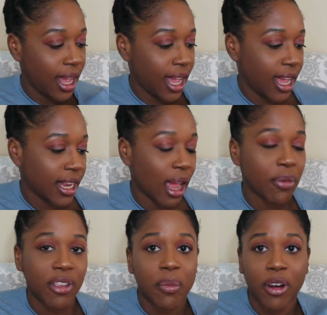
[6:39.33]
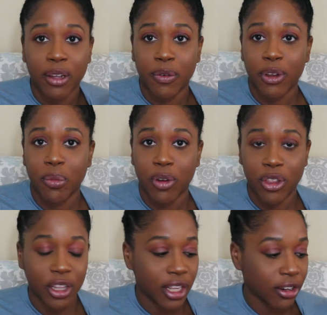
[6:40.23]
And I was in the market for a new
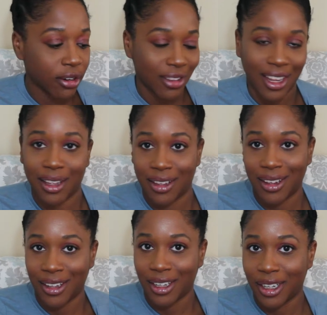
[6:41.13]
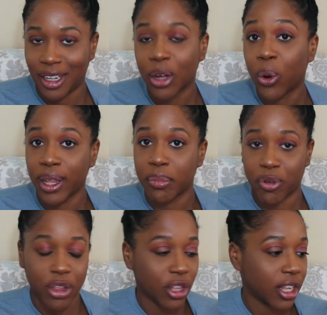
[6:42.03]
brush cleaner, like a quick
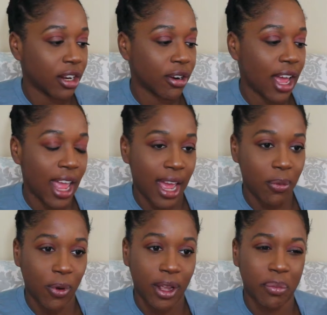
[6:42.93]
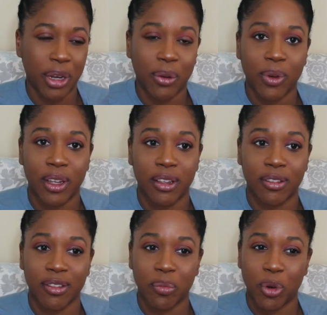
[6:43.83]
brush cleaner. I had one, but it
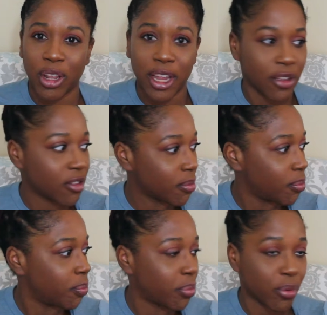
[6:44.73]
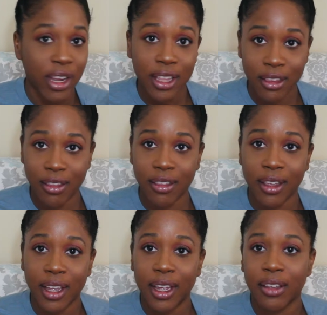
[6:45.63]
was more like a
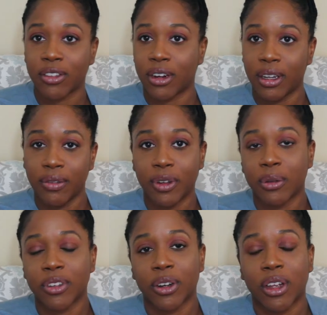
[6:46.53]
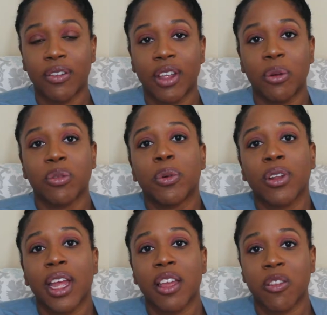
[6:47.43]
spritz. Sorry, phone's going off. It was
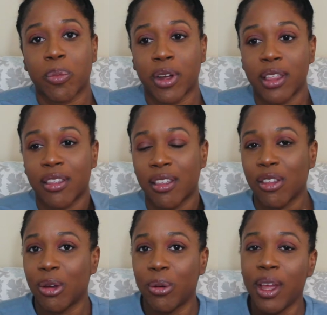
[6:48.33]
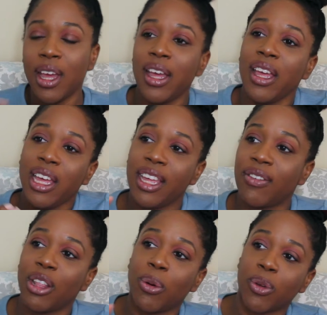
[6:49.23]
more like a spritz, and so
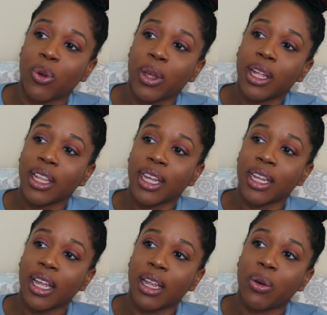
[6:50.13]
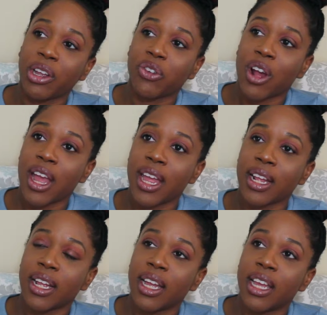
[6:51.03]
even though it was quick clean and quick
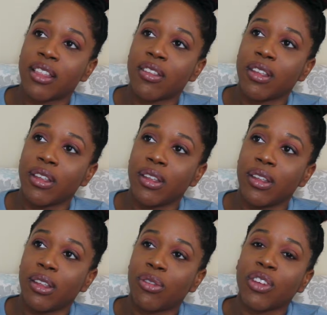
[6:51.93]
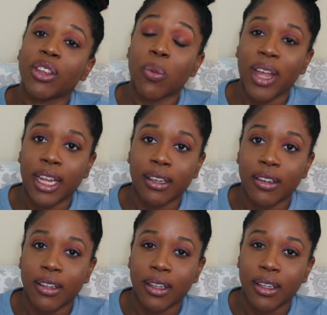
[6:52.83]
drying, you still had to wait.